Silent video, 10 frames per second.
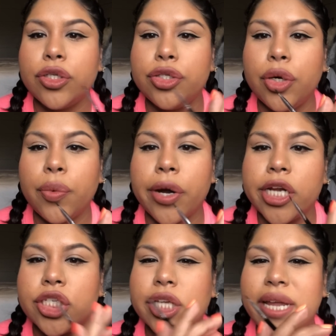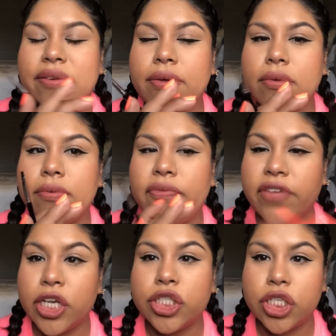don't worry, just kind of
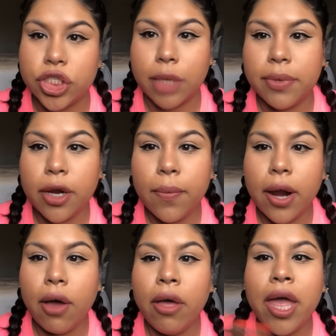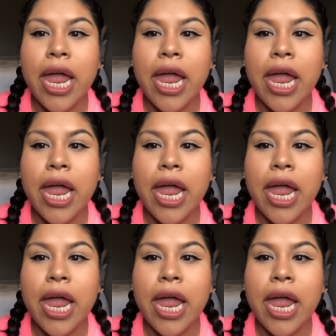finish the shape of your brow,